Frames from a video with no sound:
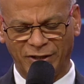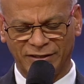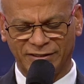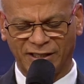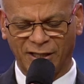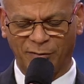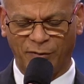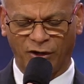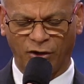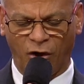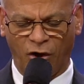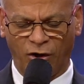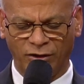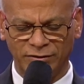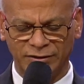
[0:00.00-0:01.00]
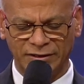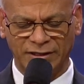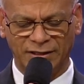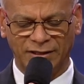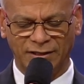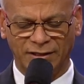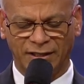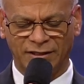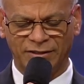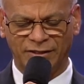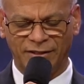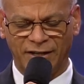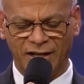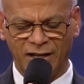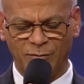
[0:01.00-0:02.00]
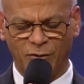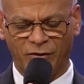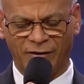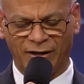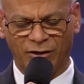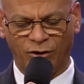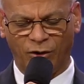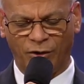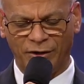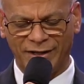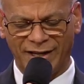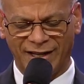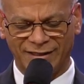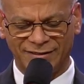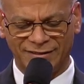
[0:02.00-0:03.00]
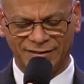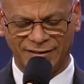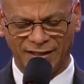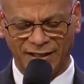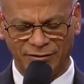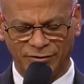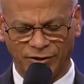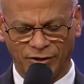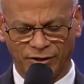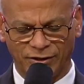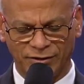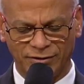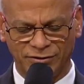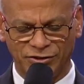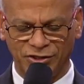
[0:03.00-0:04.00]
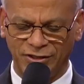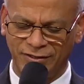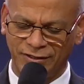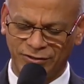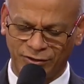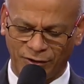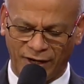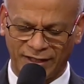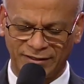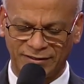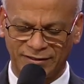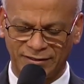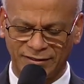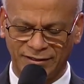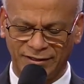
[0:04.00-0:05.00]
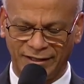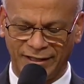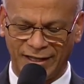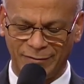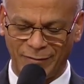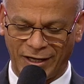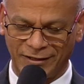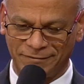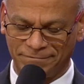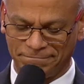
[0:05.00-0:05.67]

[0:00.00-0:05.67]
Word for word: blessing upon all. In the name of our Lord and Savior, Jesus Christ. Amen.